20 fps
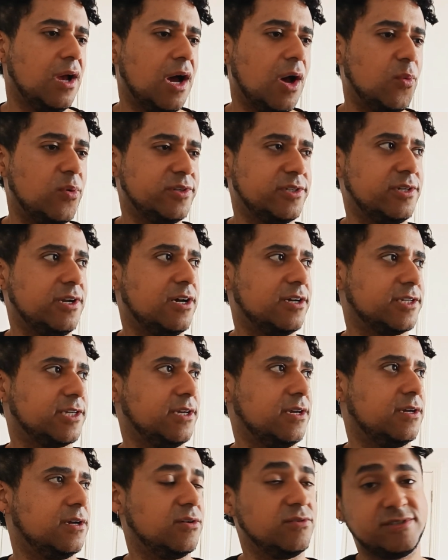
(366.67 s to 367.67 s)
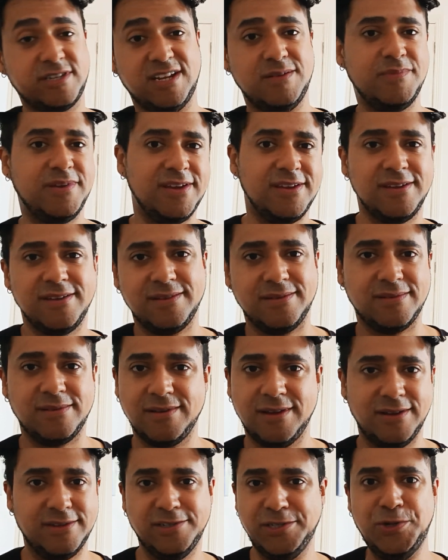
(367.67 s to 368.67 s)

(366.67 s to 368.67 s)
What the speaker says: I wasn't asking her, send me a